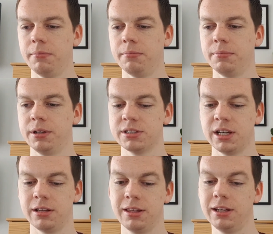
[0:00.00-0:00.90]
Because
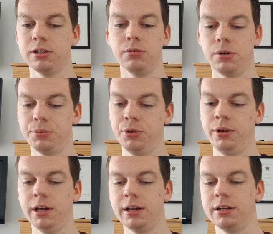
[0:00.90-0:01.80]
I think I know what I'm doing
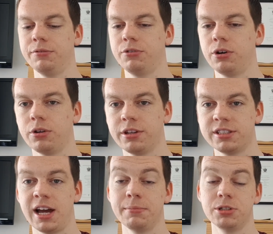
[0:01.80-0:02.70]
and I've got the
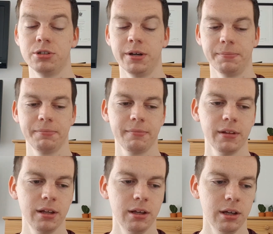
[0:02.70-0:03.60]
time to do it.
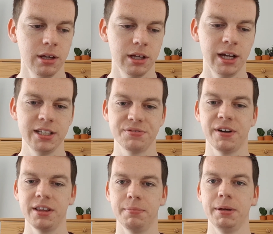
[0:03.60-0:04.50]
I need to
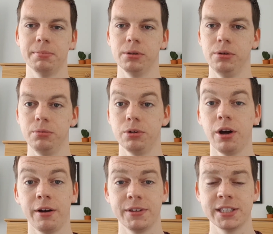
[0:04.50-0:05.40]
find the people who don't
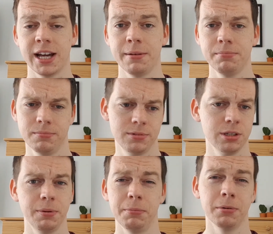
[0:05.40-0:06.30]
have the time, so the
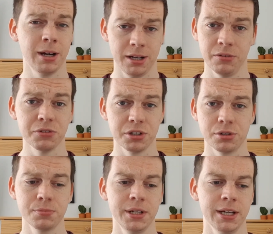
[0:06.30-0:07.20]
people who aren't on
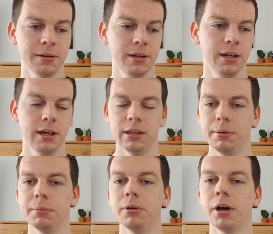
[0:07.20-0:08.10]
social media, and the
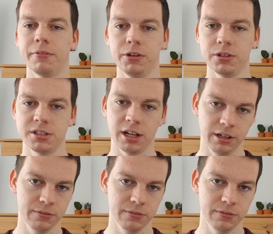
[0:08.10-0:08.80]
people who don't have the understanding of